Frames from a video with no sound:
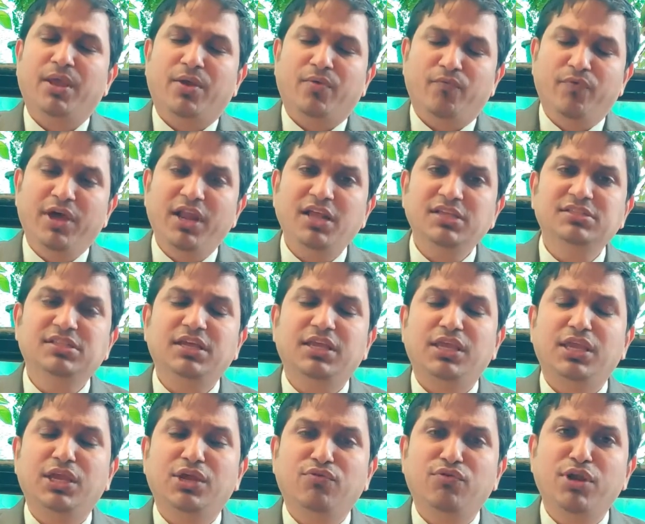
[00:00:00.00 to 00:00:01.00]
whereas the
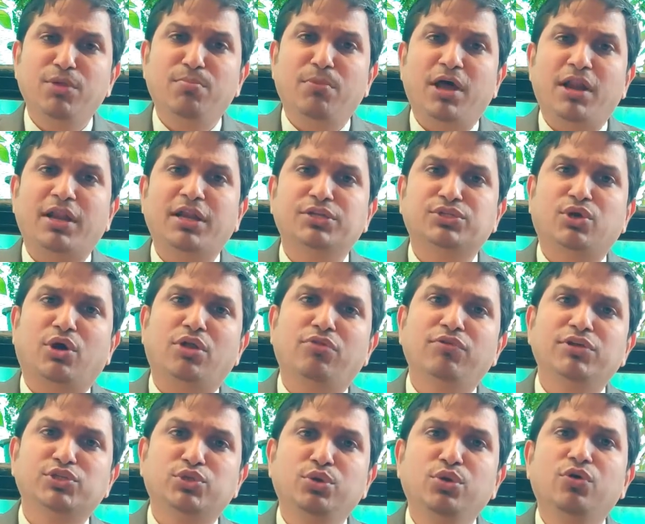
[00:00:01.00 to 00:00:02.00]
equity markets
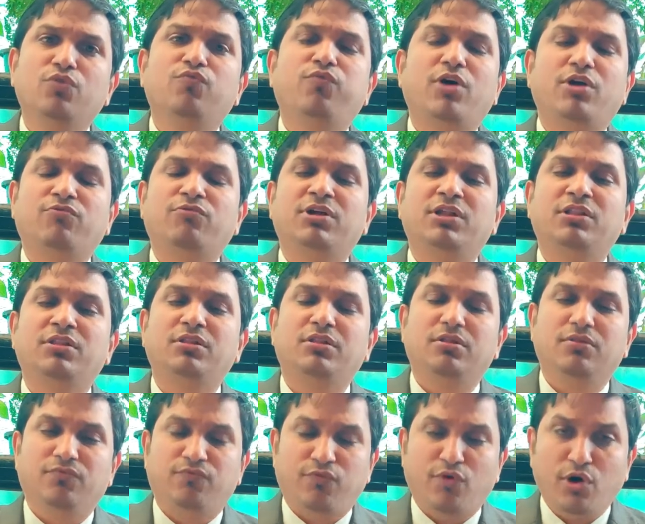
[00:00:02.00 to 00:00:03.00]
always look forward
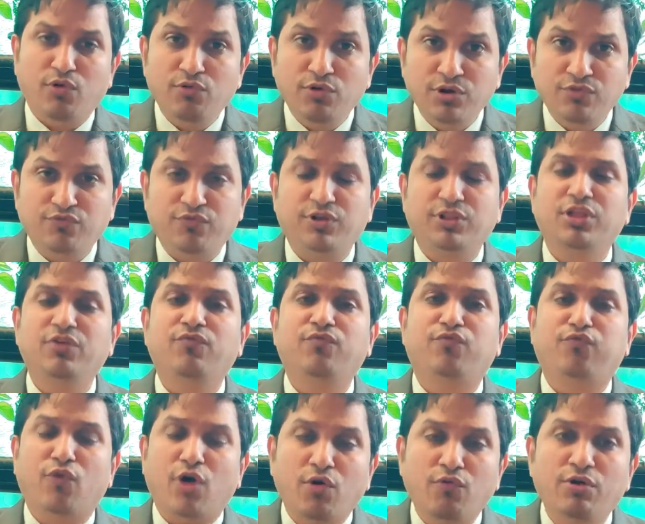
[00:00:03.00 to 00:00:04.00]
for the
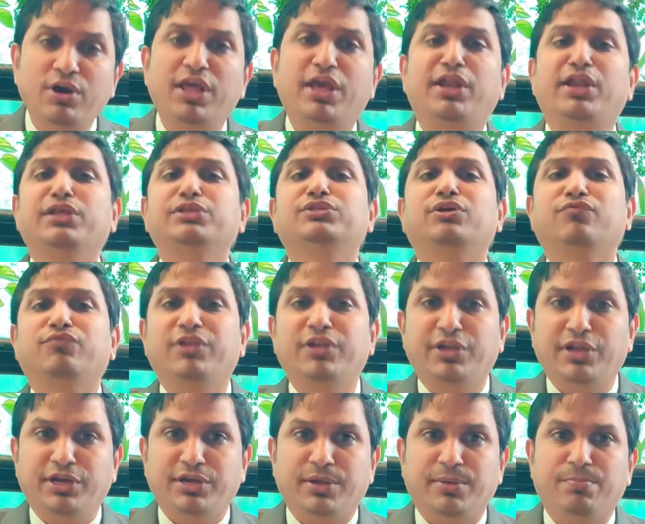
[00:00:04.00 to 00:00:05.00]
forward earnings of the
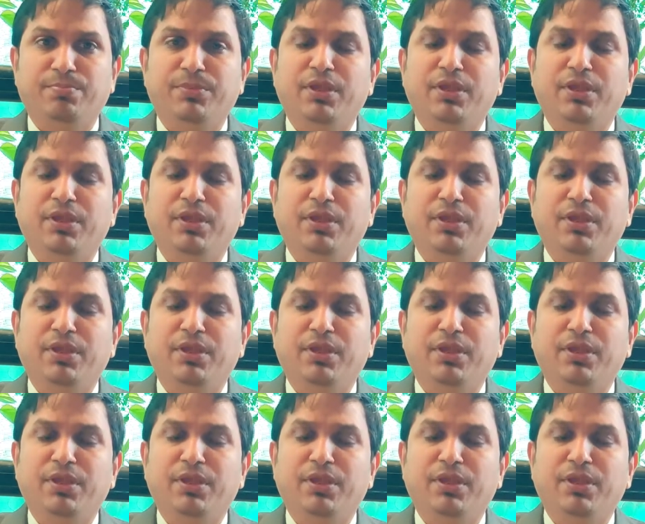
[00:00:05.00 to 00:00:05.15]
data.